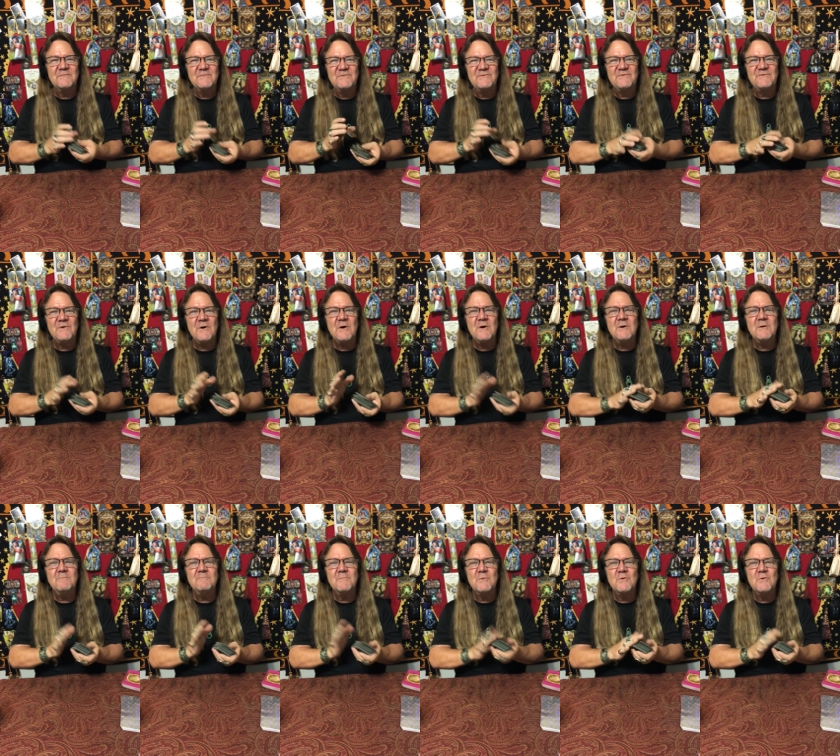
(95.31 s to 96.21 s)

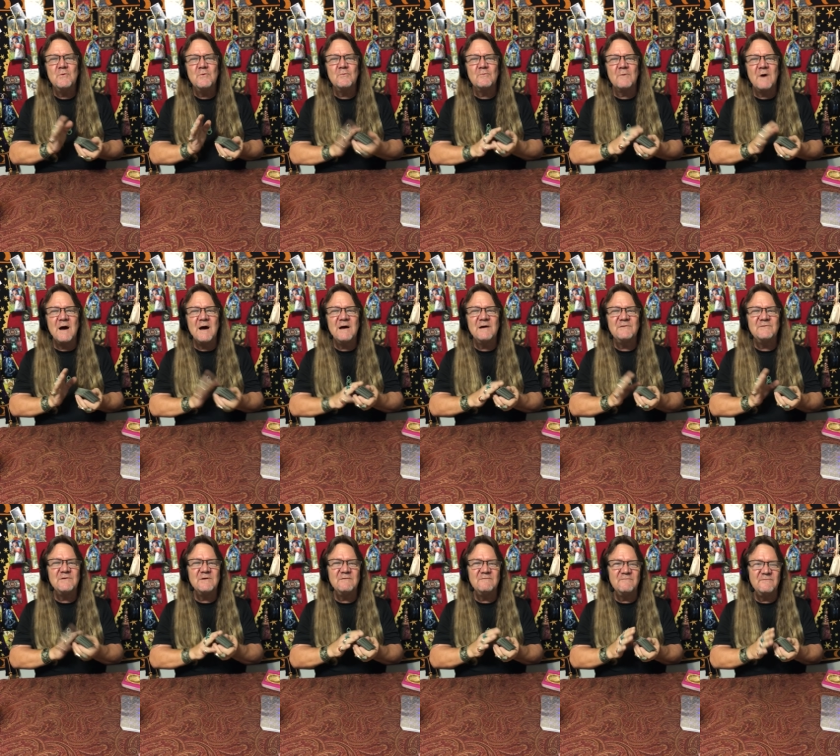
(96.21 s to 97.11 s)
Sun, Moon,
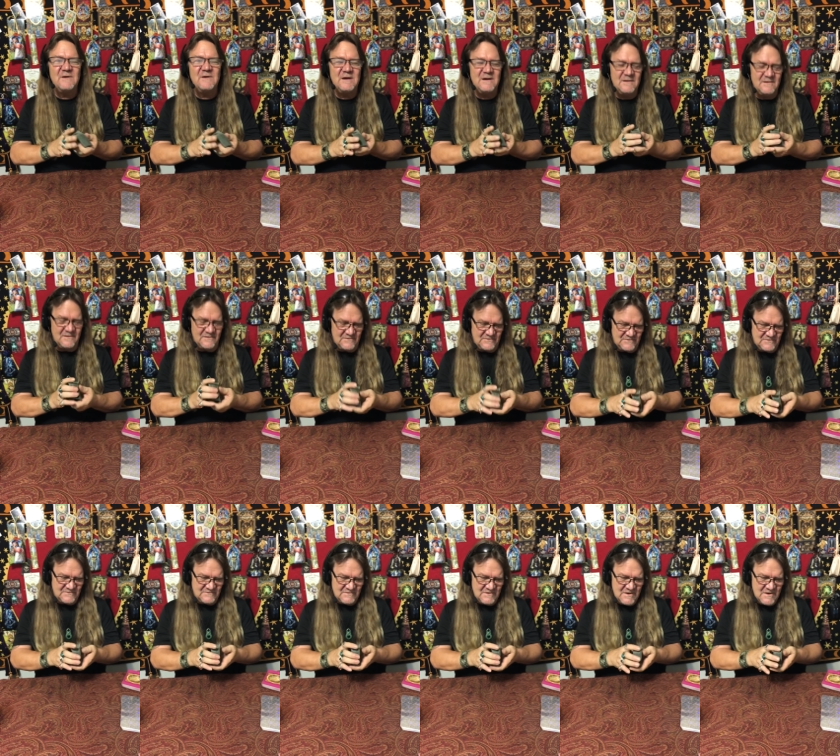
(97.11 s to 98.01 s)
Rising,
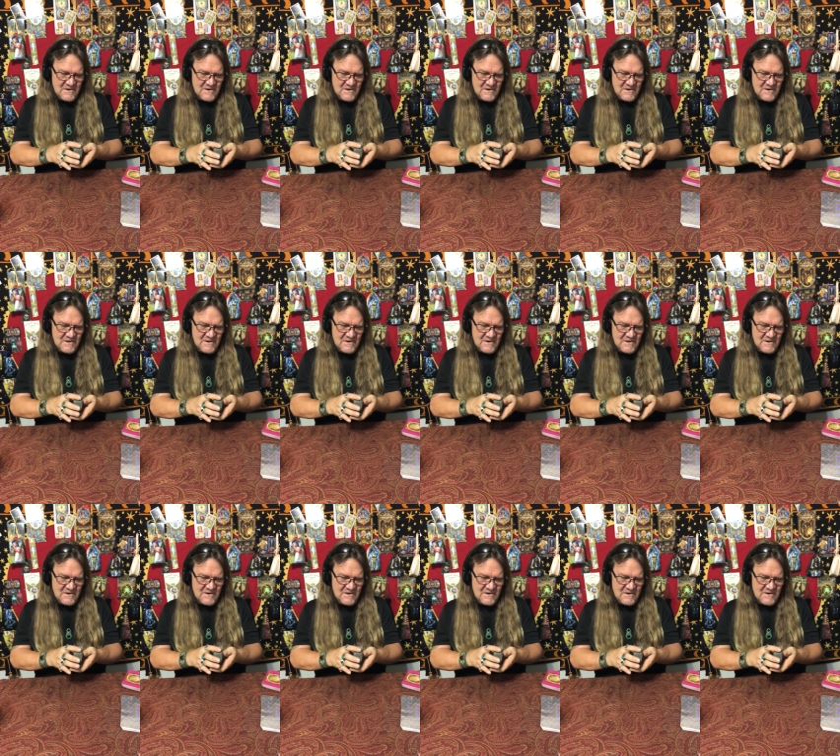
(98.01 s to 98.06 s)
Venus